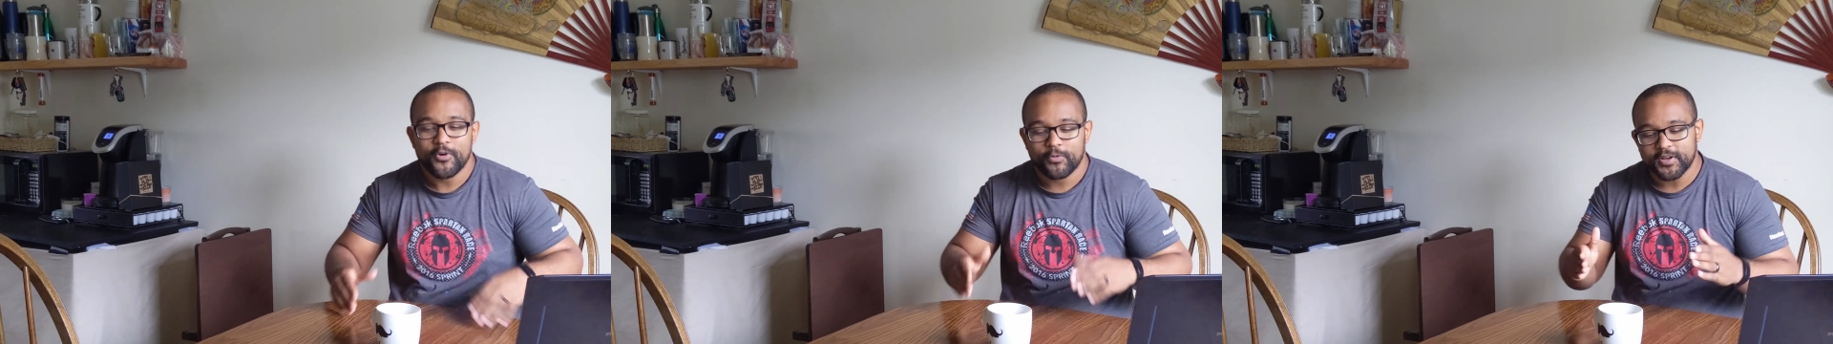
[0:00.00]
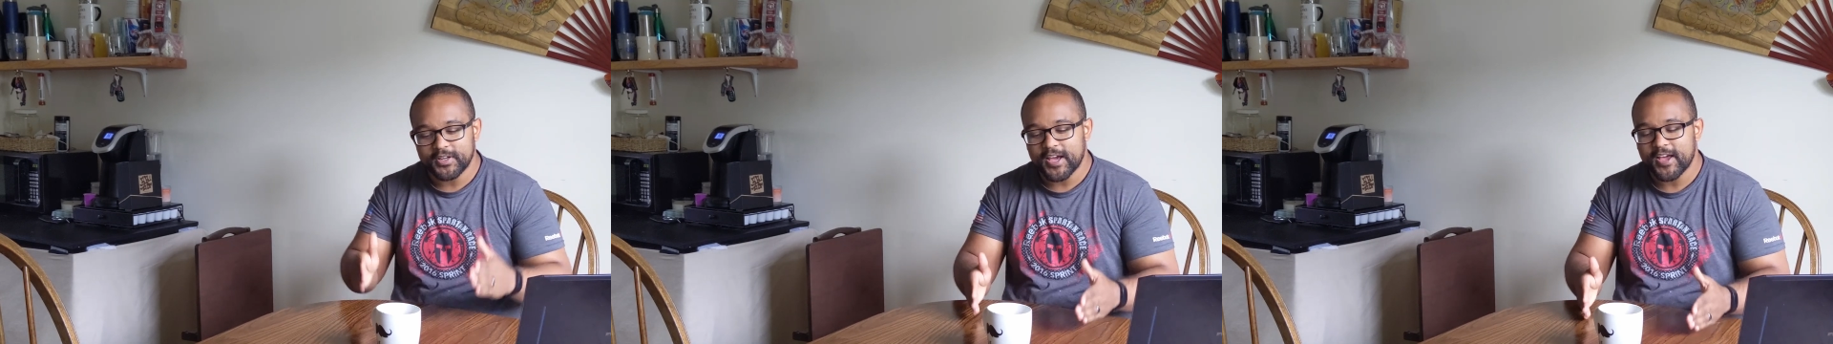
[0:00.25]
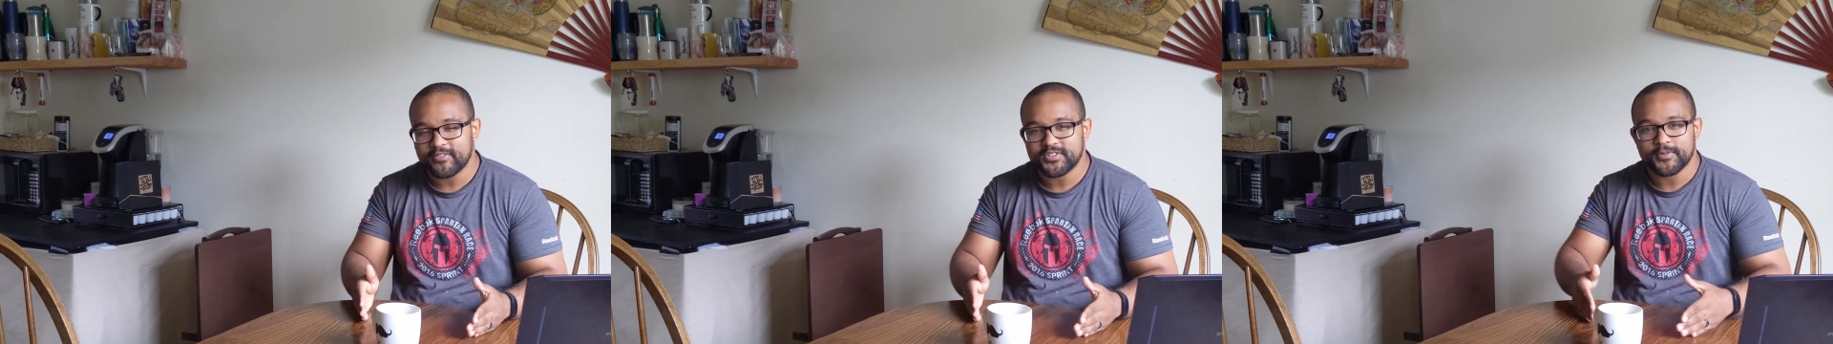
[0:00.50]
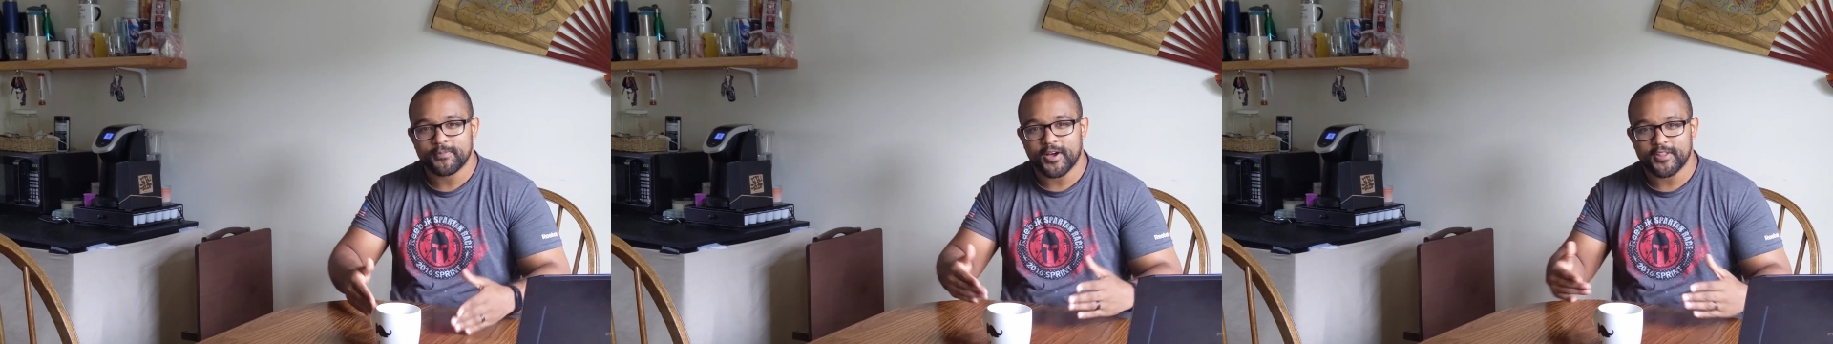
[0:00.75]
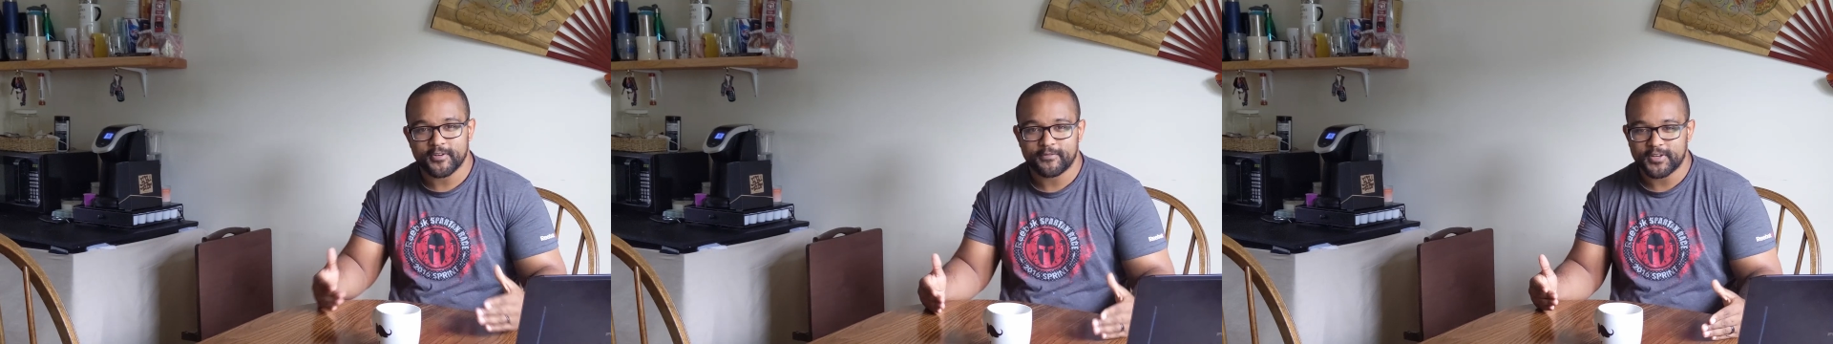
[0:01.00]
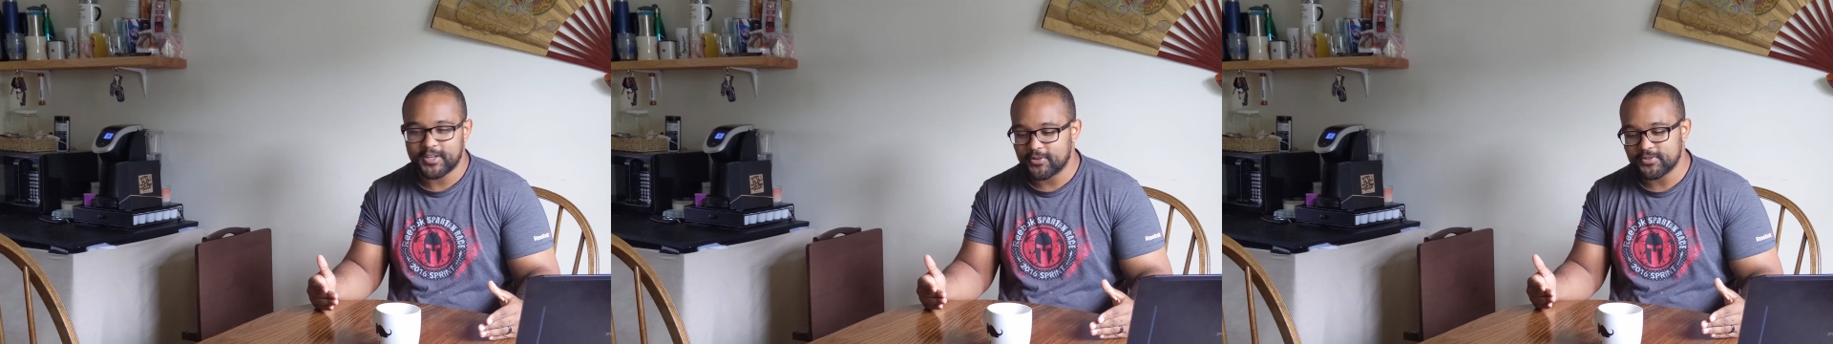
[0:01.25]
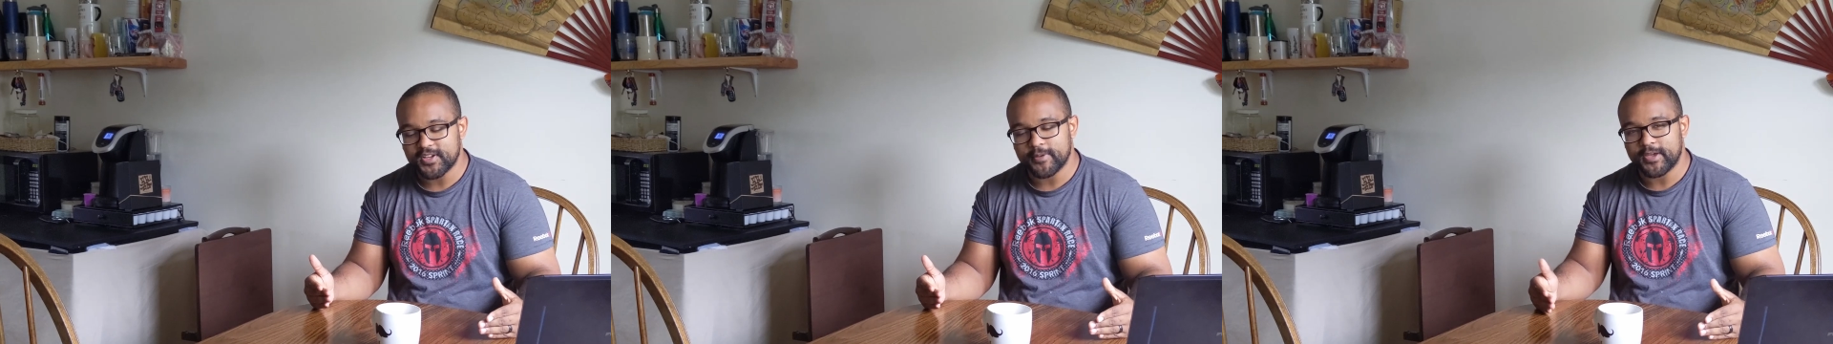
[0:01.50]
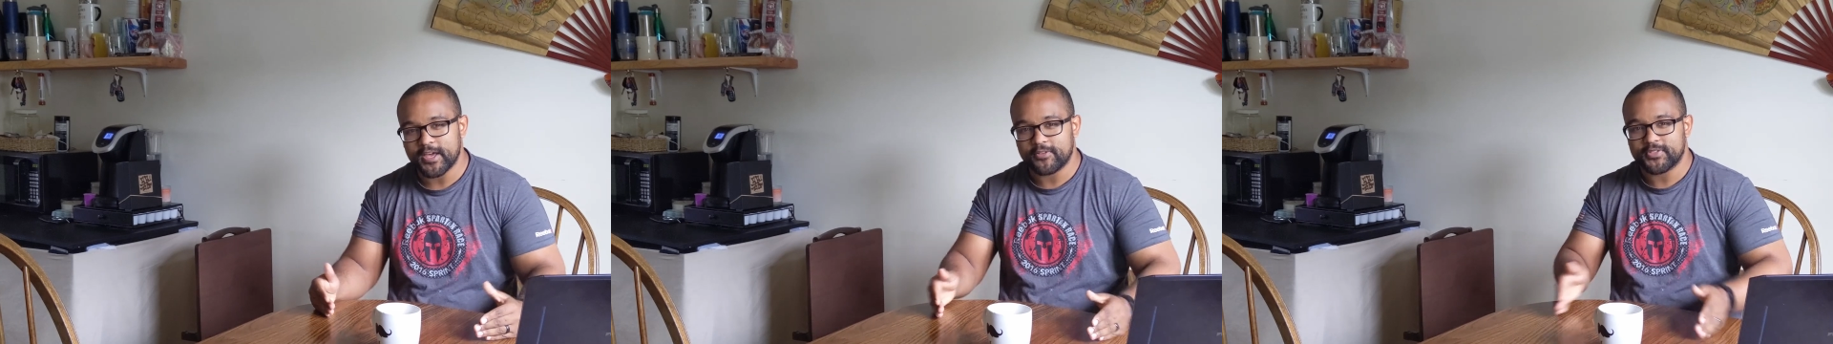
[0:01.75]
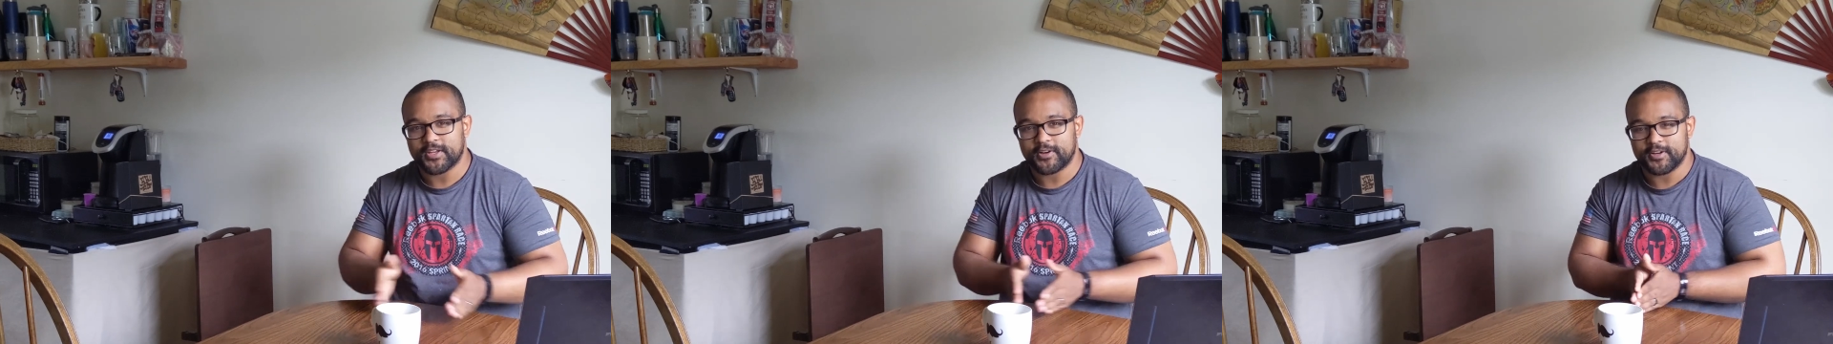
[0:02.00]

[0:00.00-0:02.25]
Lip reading: We're going to have some other videos coming out that